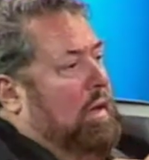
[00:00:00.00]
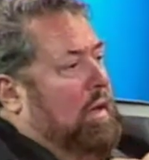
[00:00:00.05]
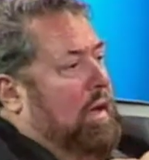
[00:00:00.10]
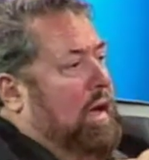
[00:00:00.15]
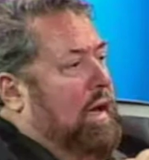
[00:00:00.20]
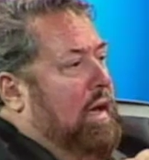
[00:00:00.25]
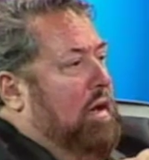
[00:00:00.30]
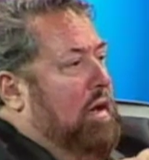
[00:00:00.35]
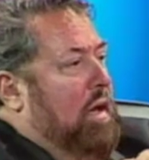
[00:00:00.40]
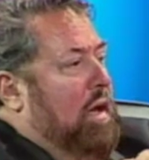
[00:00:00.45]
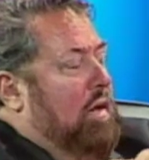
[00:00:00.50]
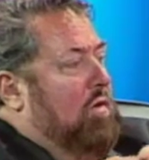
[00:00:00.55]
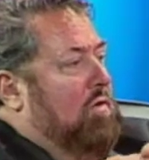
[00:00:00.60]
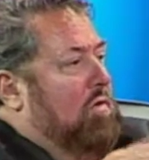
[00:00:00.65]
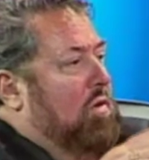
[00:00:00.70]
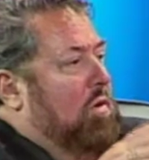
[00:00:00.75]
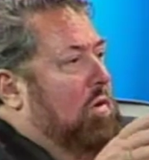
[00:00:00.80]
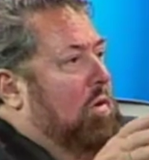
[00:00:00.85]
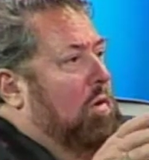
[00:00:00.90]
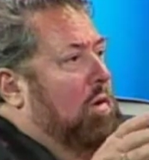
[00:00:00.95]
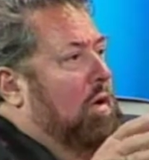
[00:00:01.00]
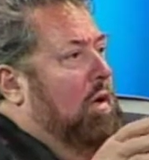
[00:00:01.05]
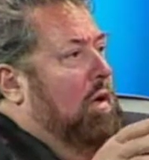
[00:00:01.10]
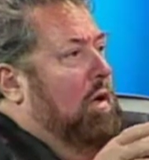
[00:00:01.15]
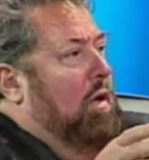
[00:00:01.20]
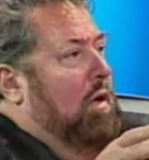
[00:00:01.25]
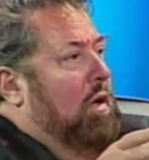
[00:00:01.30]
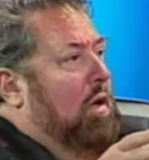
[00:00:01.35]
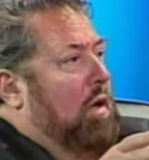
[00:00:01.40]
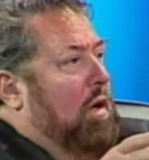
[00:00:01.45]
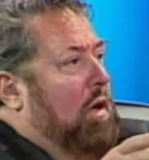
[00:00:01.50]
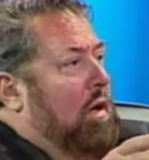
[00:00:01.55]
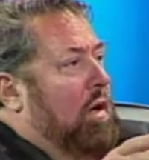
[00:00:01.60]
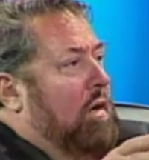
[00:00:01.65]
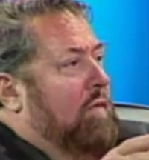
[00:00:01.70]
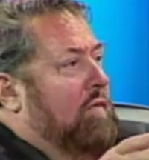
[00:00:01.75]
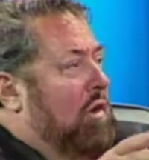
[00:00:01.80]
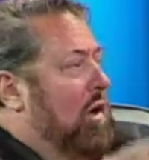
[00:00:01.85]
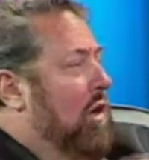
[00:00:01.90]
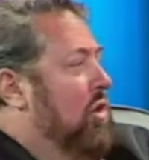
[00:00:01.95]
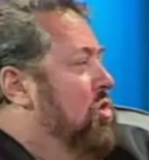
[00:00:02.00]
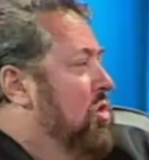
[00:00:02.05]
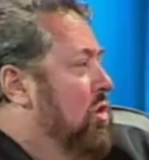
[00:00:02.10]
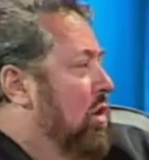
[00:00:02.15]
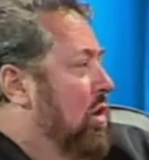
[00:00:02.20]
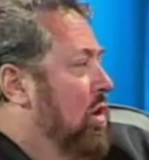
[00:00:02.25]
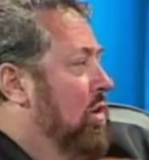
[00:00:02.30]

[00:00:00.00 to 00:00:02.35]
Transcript: And so if you're an engineer,